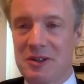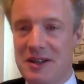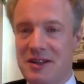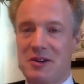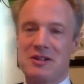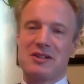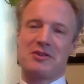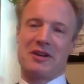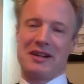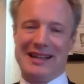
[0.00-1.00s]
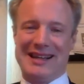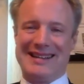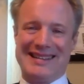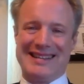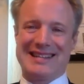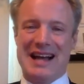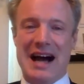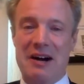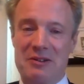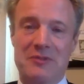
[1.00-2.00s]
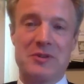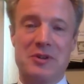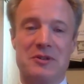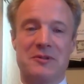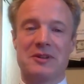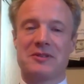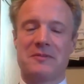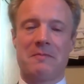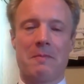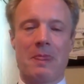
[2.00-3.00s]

collective consciousness to clear this out of the universe.